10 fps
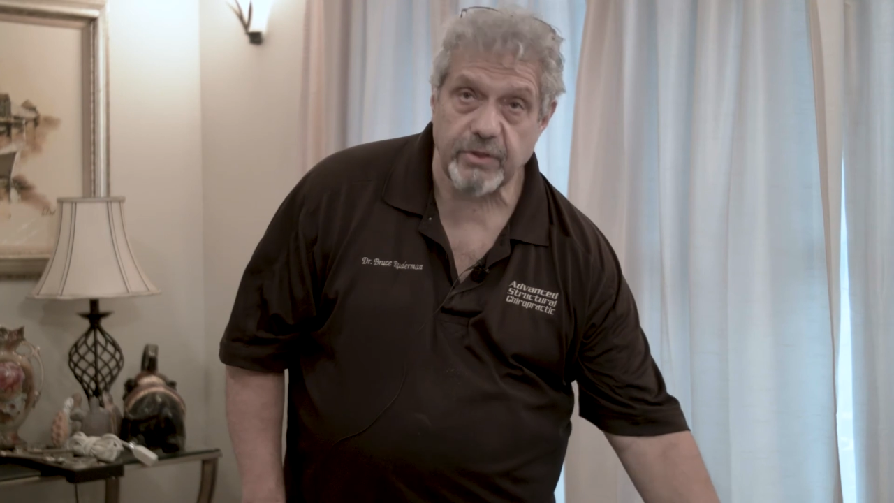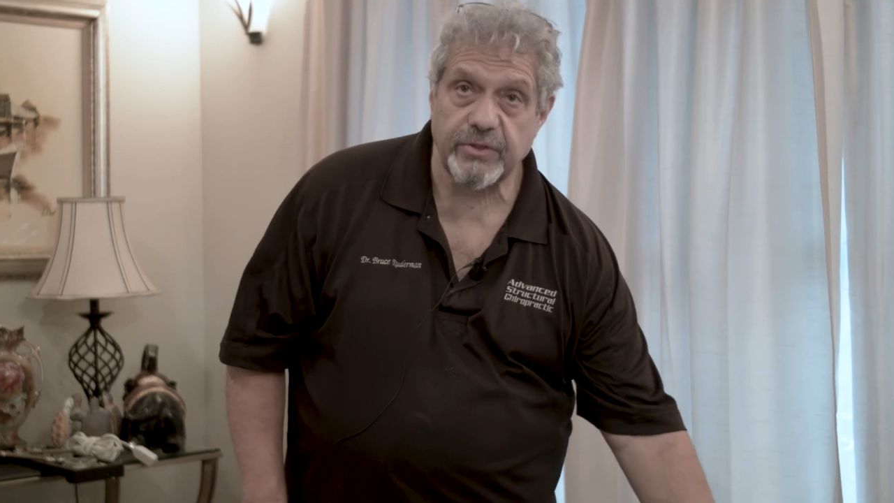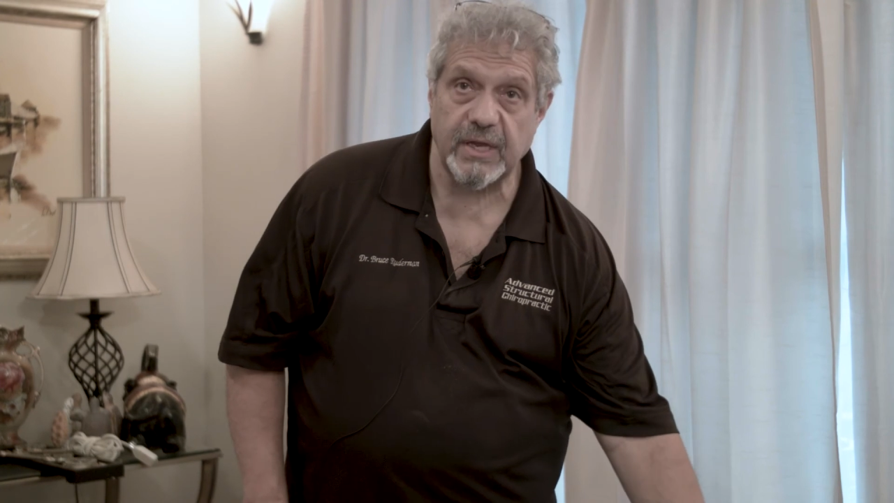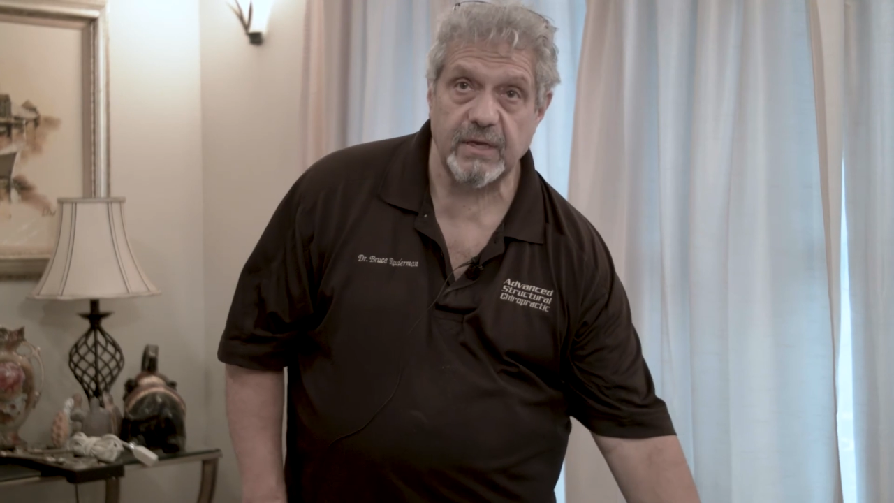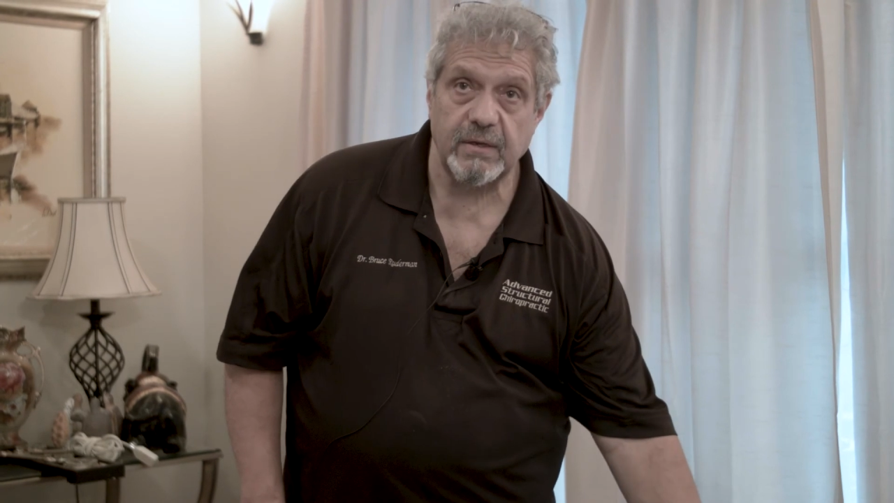
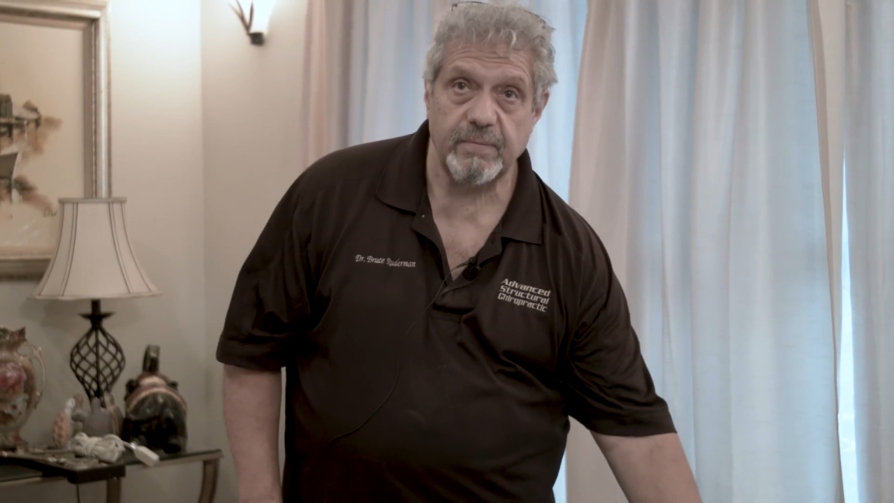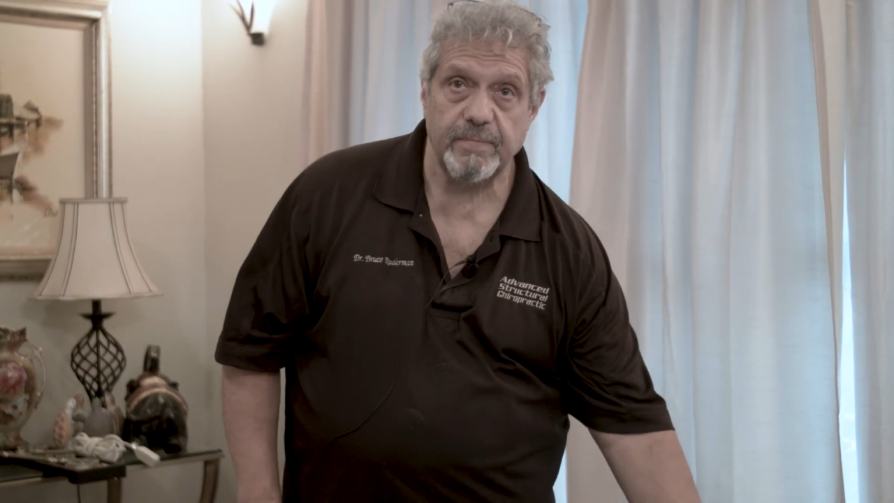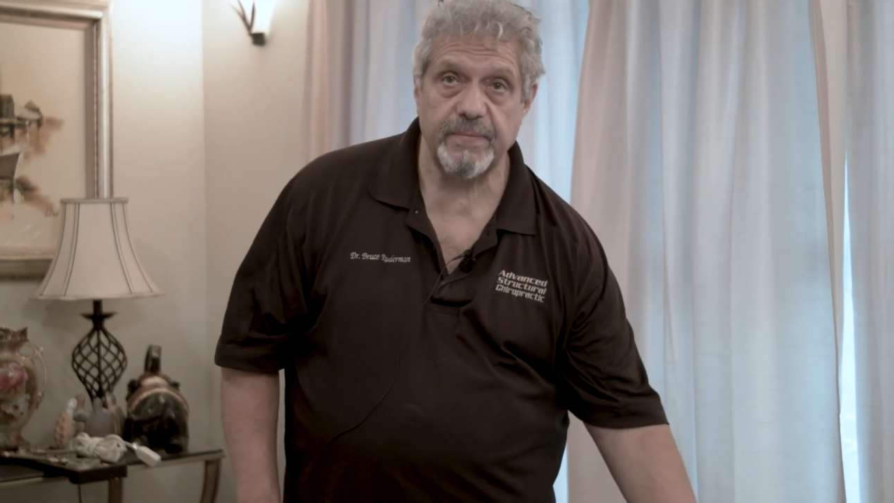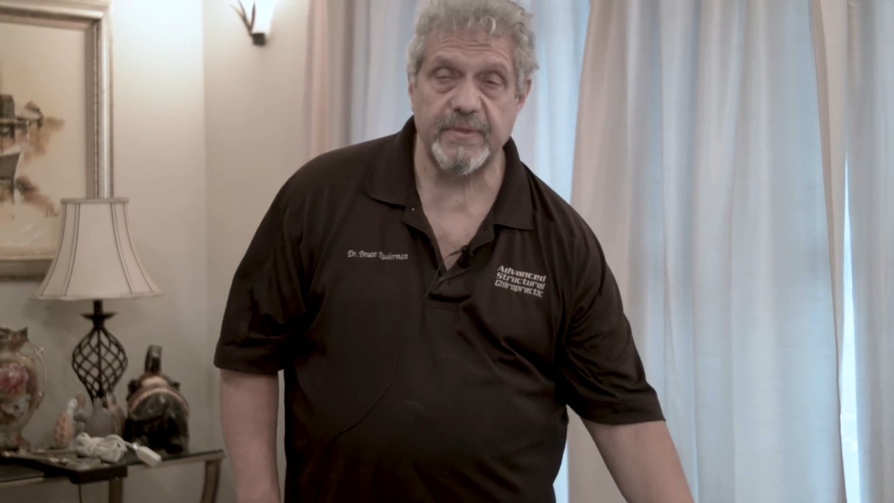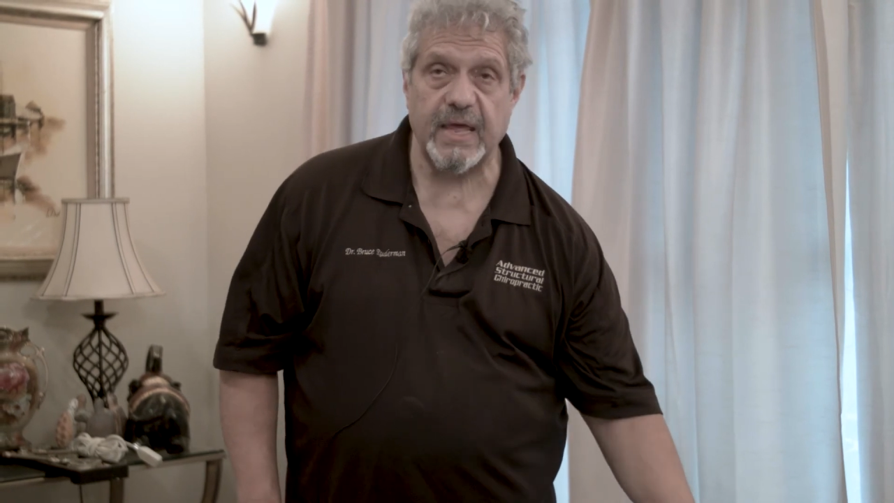thing
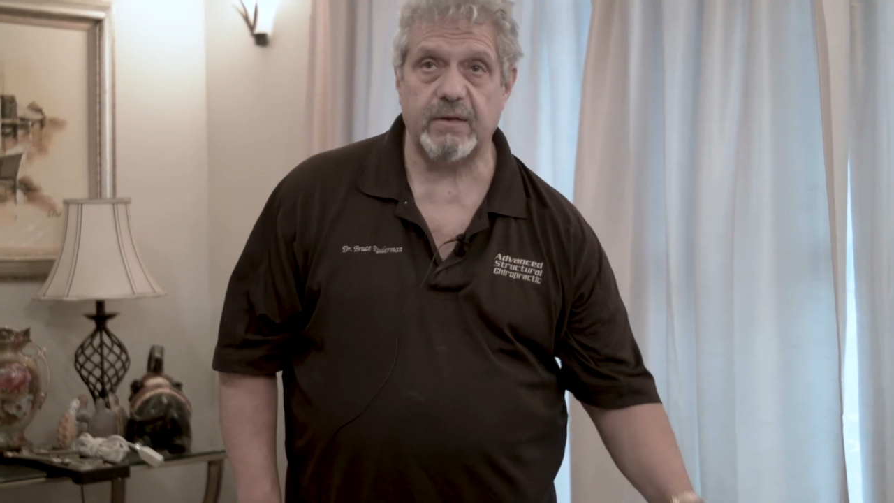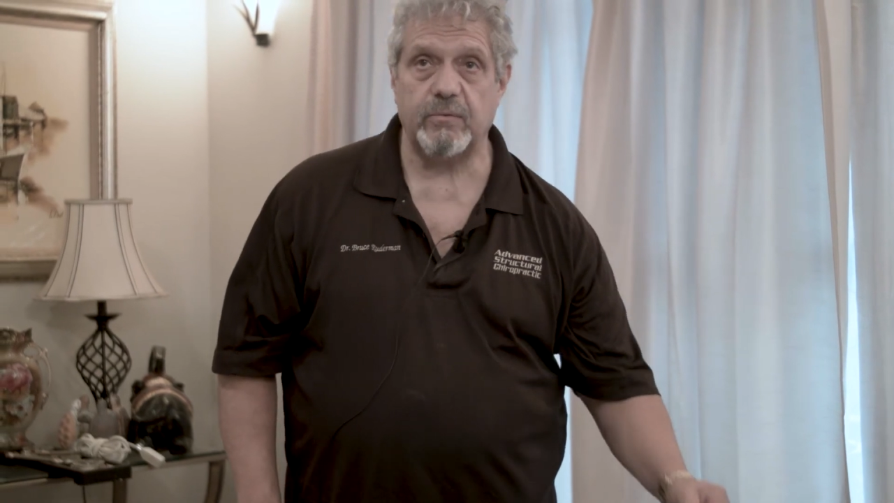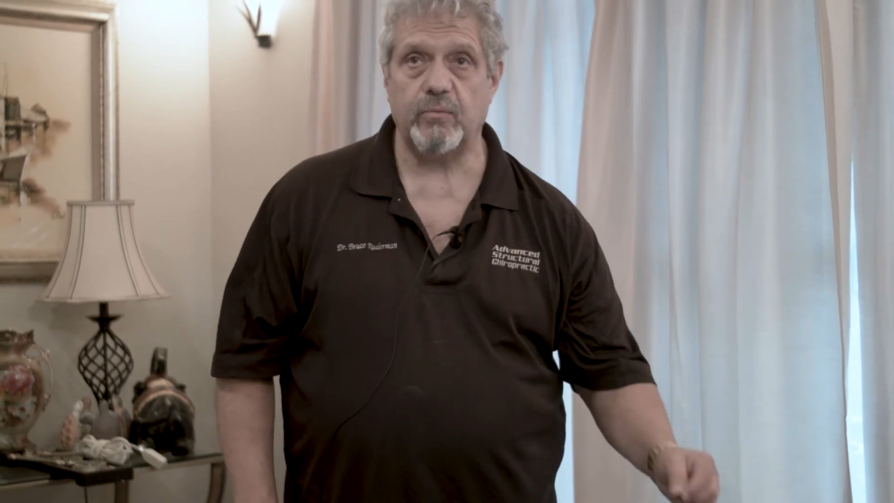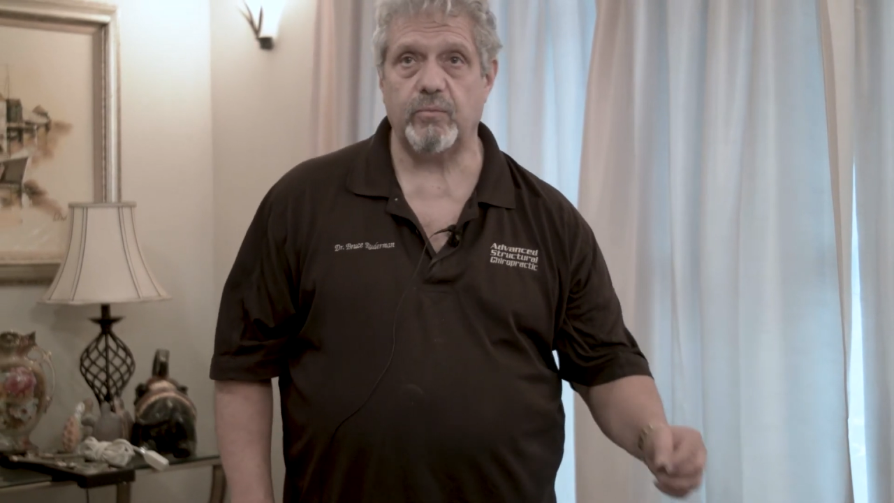that